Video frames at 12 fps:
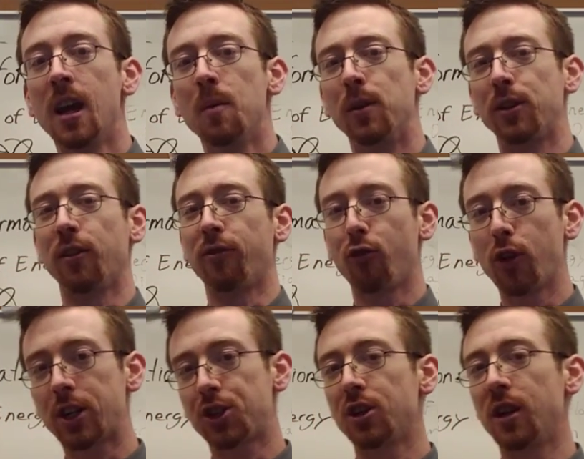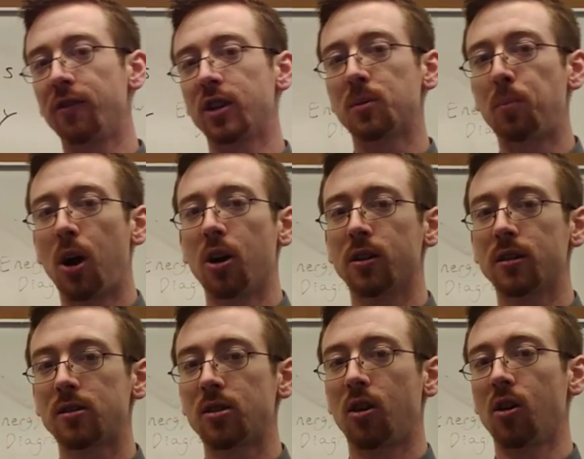but the friction of its
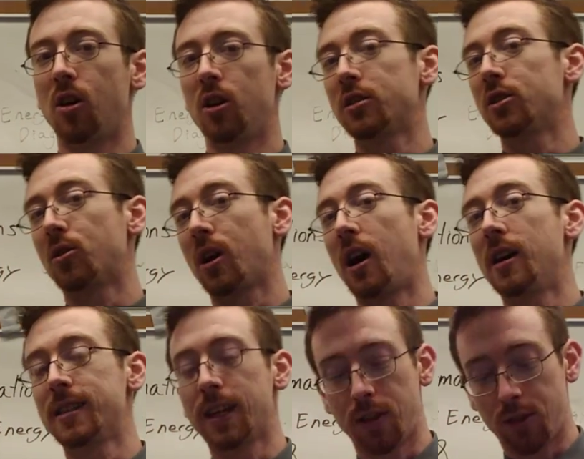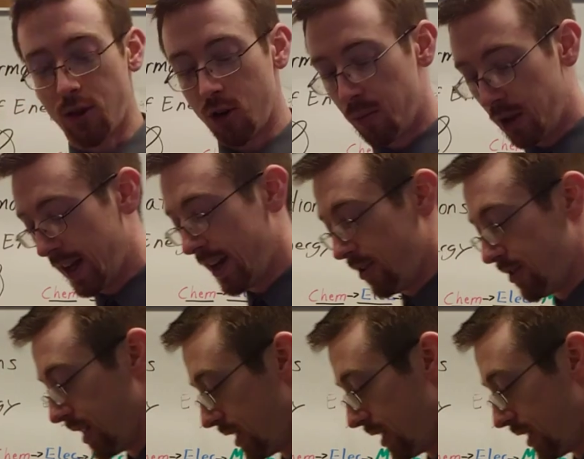parts are also causing thermal energy.